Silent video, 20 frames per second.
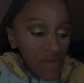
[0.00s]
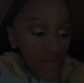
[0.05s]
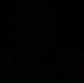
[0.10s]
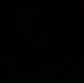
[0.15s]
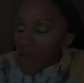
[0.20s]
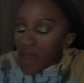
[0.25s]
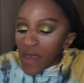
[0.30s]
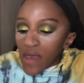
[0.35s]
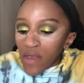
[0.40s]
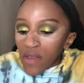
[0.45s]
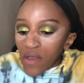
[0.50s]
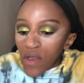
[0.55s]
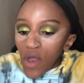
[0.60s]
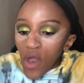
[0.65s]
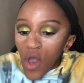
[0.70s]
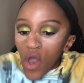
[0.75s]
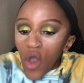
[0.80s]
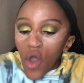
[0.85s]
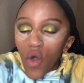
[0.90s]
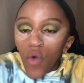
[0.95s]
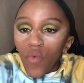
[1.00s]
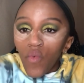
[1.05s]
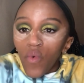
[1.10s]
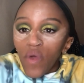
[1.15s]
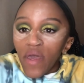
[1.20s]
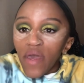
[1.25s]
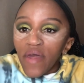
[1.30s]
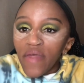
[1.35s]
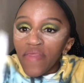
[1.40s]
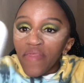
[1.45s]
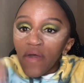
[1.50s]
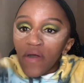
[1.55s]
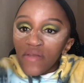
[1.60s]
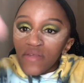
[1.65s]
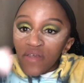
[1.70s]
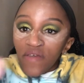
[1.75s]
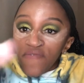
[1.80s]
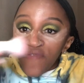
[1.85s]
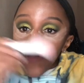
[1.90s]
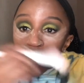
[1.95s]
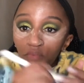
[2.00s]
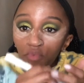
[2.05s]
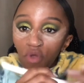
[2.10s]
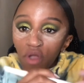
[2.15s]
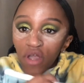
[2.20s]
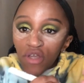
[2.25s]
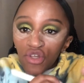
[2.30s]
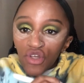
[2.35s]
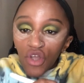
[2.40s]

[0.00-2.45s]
In with a different brush.